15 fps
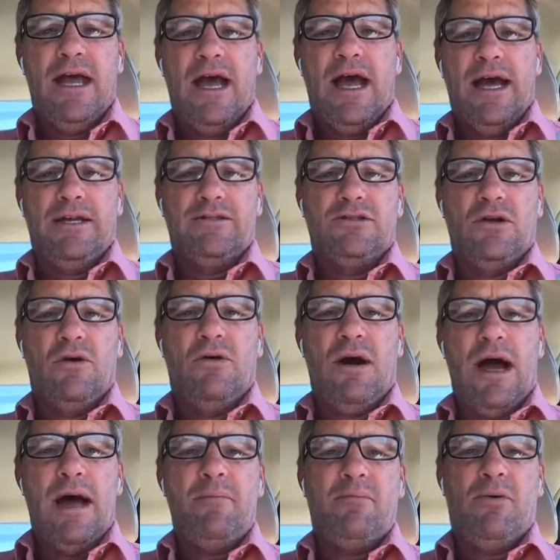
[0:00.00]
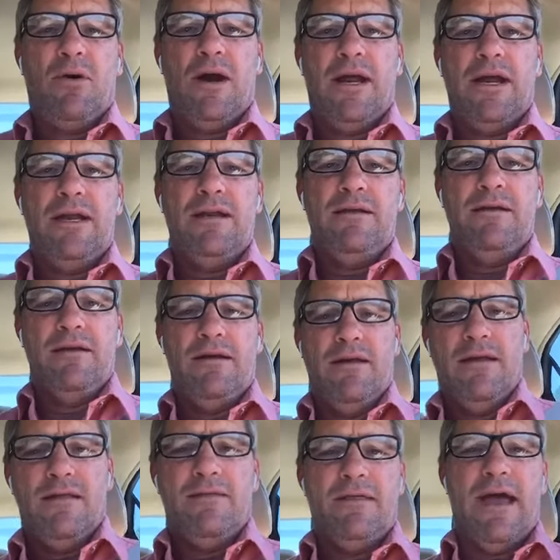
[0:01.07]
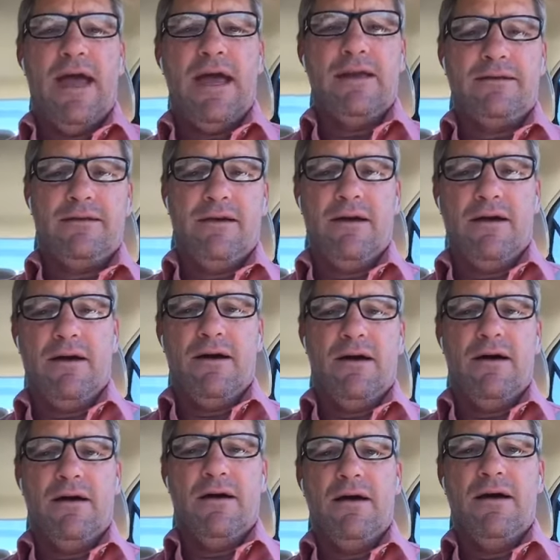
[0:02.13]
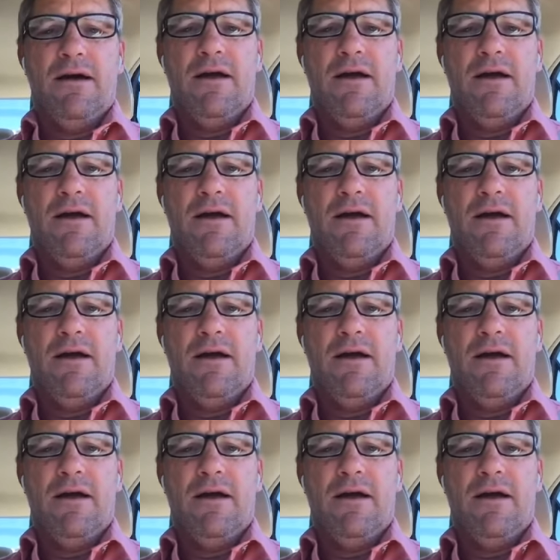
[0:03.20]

And so I pray that uh,